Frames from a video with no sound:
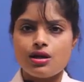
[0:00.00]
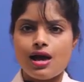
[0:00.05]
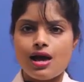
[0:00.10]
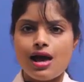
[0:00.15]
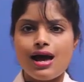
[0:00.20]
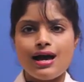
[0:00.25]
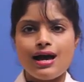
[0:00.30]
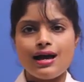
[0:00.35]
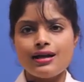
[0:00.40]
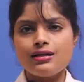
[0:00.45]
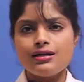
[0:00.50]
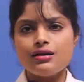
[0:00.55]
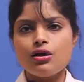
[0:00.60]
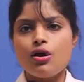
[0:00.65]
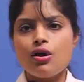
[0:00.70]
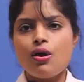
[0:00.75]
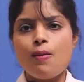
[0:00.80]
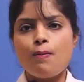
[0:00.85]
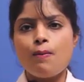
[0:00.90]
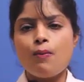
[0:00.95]
and zero
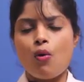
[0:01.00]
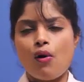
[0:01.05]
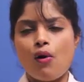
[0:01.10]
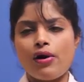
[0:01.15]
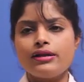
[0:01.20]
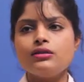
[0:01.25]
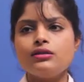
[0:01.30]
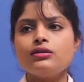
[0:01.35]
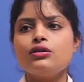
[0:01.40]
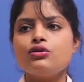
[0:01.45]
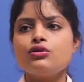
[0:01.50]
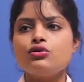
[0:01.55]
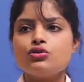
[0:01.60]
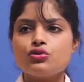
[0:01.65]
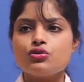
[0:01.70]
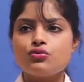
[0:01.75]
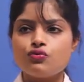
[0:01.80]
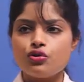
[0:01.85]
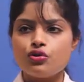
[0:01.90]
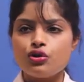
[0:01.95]
point
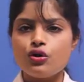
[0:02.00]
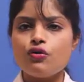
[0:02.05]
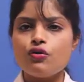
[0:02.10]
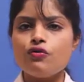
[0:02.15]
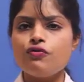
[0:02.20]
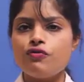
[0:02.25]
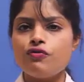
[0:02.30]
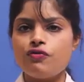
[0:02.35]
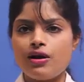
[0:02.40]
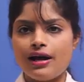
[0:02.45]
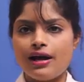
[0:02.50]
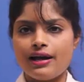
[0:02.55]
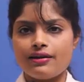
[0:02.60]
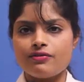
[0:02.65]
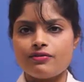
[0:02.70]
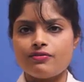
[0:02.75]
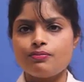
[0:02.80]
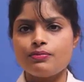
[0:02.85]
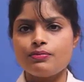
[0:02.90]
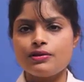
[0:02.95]
zero
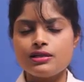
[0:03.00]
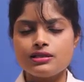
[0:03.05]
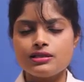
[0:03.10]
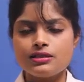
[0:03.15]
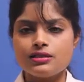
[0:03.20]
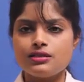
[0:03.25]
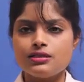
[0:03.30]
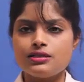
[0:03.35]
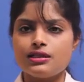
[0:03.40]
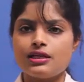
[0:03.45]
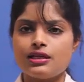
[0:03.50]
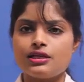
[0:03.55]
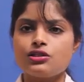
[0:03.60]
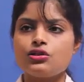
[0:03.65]
five percent